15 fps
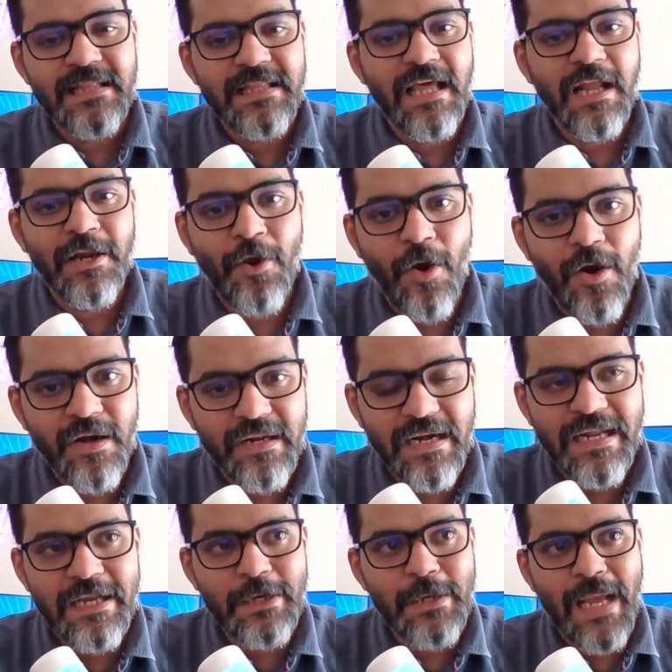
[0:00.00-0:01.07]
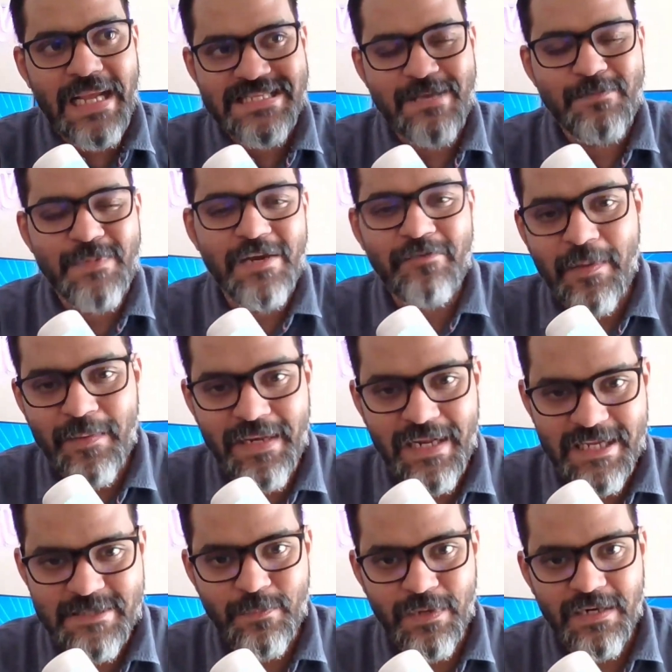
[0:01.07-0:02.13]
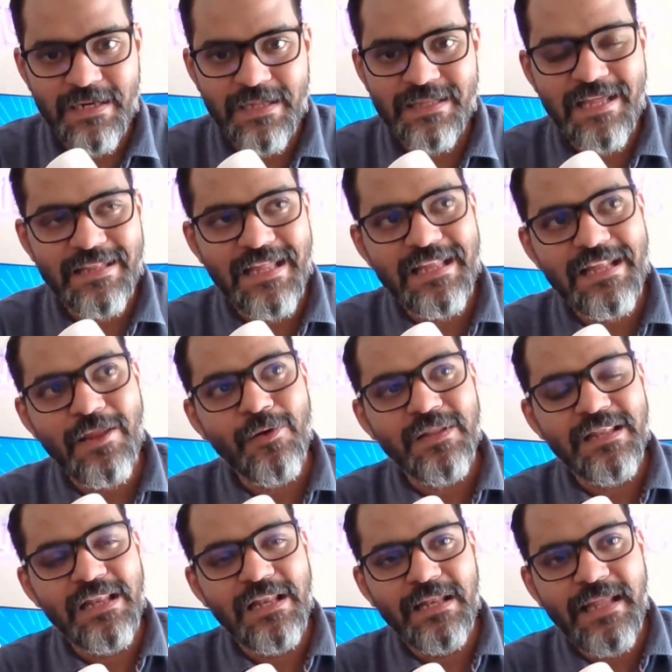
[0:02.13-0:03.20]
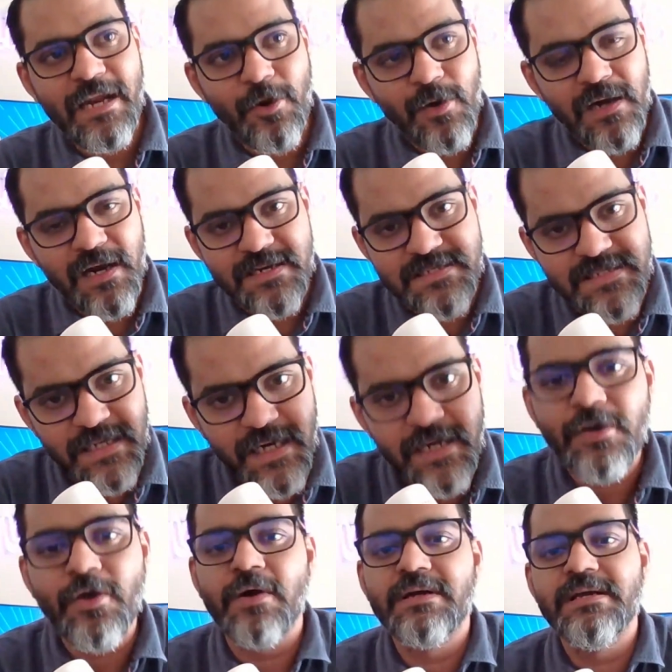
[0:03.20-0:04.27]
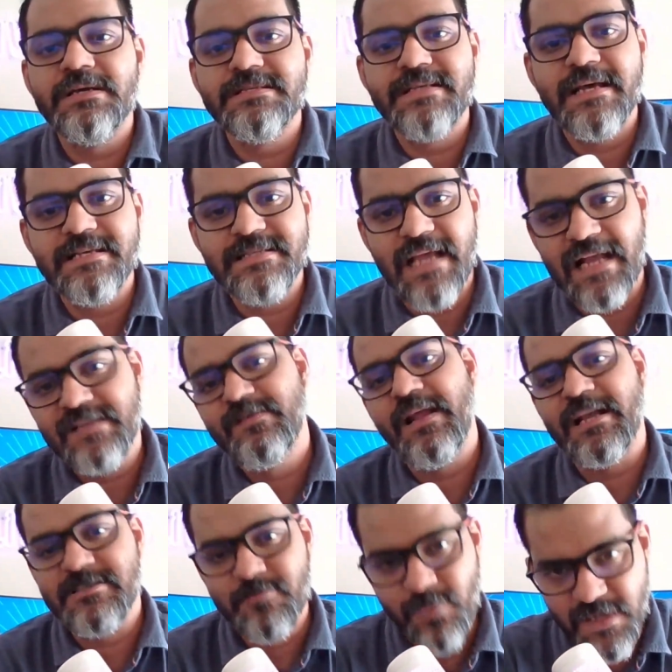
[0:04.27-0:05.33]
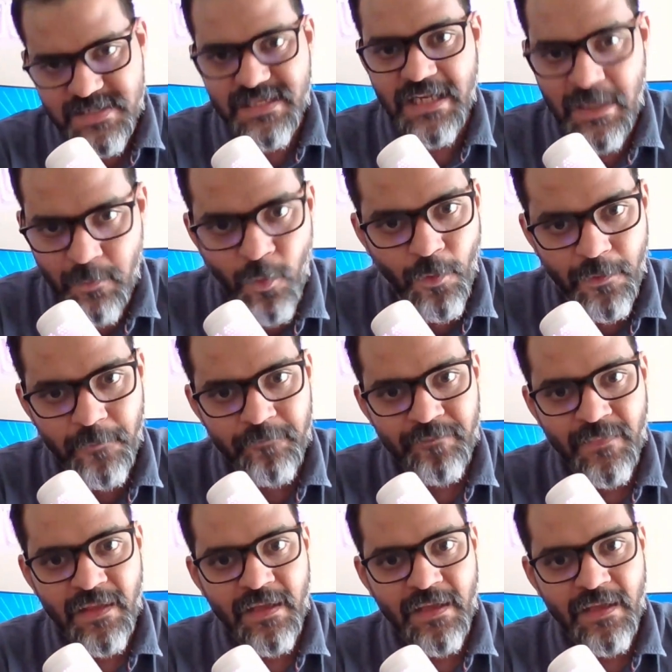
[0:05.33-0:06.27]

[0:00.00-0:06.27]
that they are not ready to accept it from an expert they they don't they don't consider doctors as actual experts anymore